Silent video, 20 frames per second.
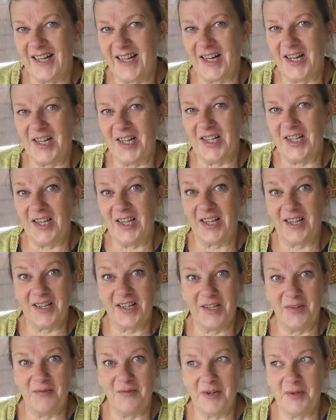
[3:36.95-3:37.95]

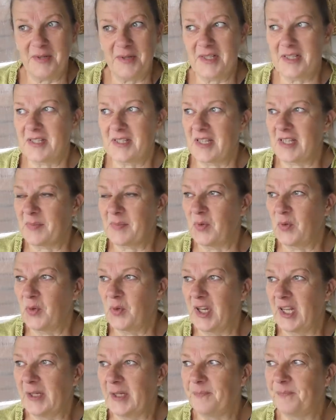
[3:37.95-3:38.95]
lying in ruins this
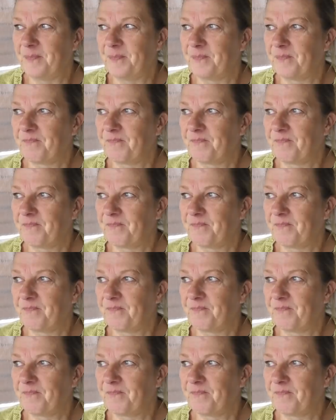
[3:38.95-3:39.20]
morning.